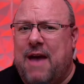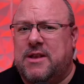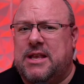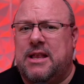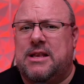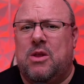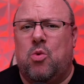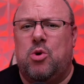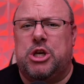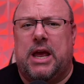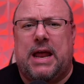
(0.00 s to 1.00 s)
Ever since
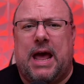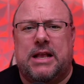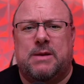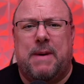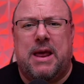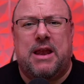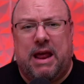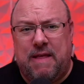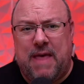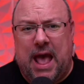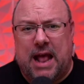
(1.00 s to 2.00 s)
launch, it has been
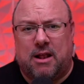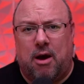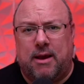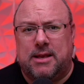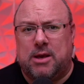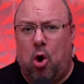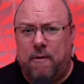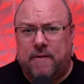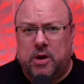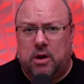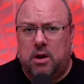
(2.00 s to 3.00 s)
in the headlines,
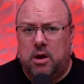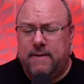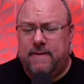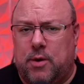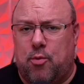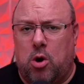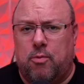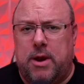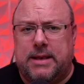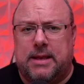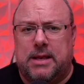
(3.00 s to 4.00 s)
often for the wrong
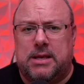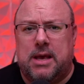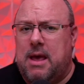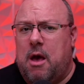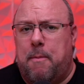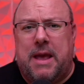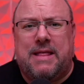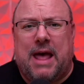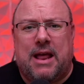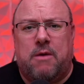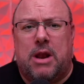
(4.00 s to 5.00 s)
reasons, be
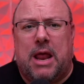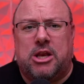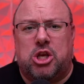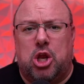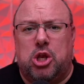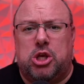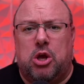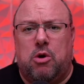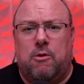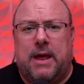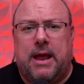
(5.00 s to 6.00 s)
that in relation
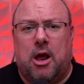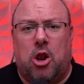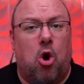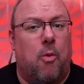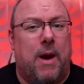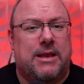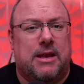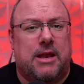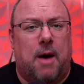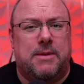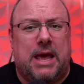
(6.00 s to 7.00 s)
to the
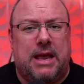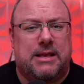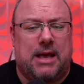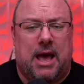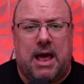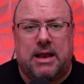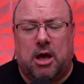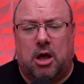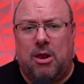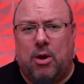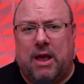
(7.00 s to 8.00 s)
long-awaited updates and
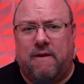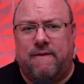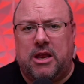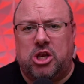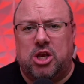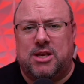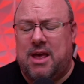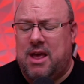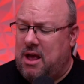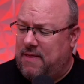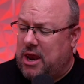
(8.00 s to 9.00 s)
unlocking features,
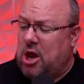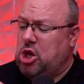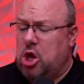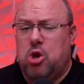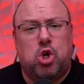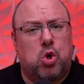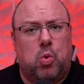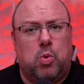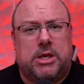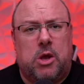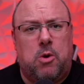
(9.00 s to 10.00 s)
that
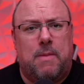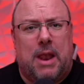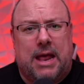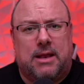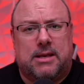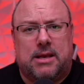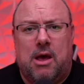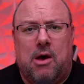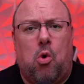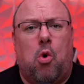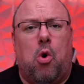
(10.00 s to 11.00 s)
unusual zoom lens,
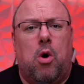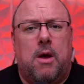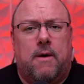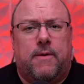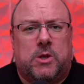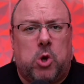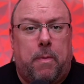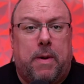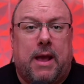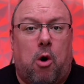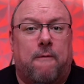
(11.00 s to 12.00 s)
or the
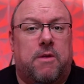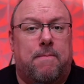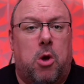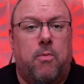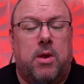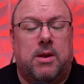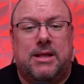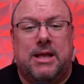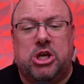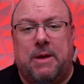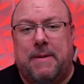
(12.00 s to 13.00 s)
topic of the moment,
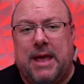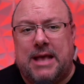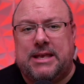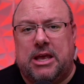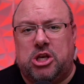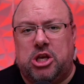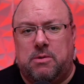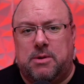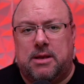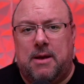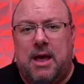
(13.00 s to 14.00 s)
the GPS
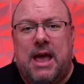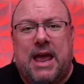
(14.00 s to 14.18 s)
issues.